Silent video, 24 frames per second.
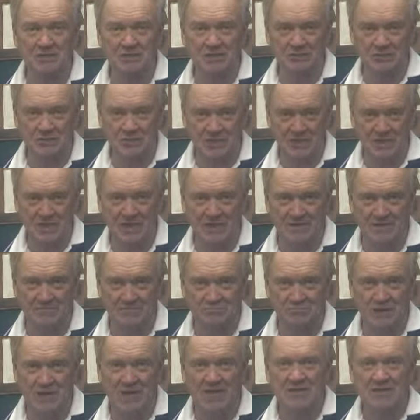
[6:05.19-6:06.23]
in
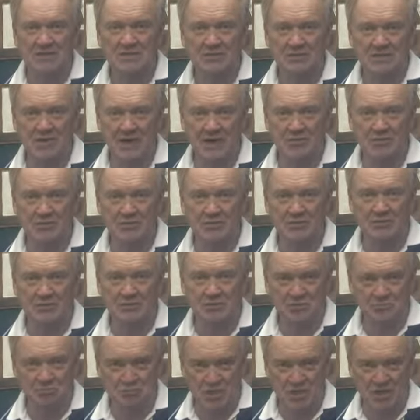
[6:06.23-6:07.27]
town, Tabitha
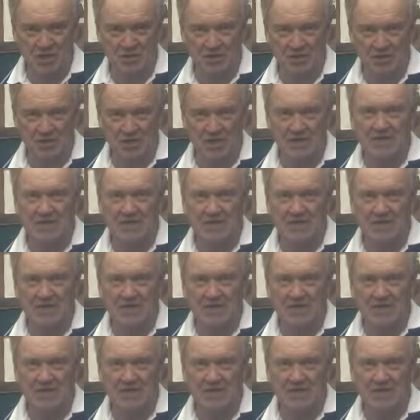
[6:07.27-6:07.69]
Smith.